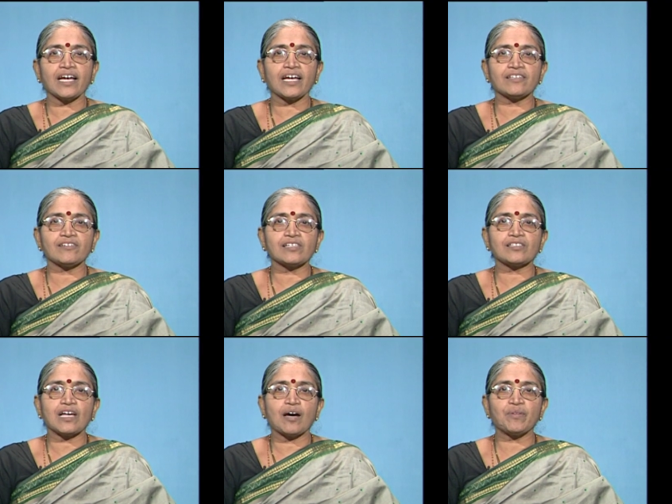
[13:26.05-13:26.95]
he
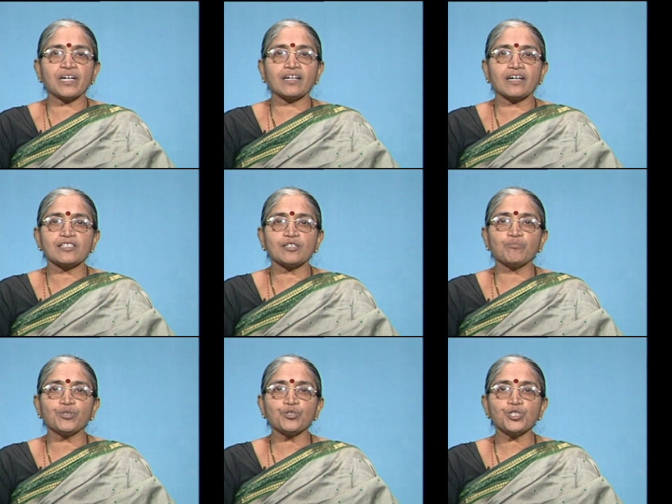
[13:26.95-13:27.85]
thinks America is a
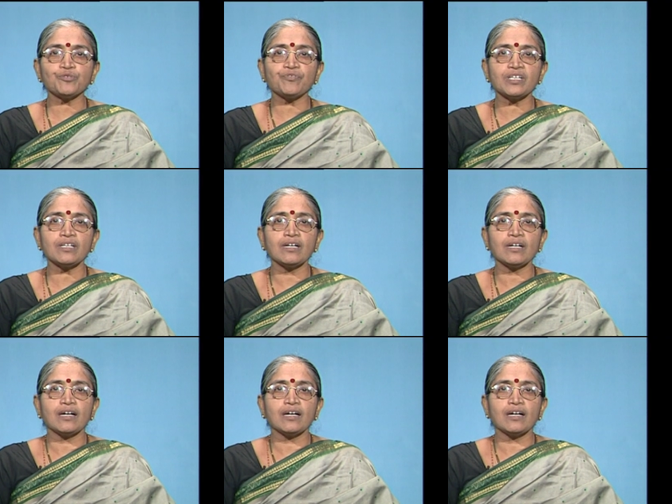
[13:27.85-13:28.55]
beautiful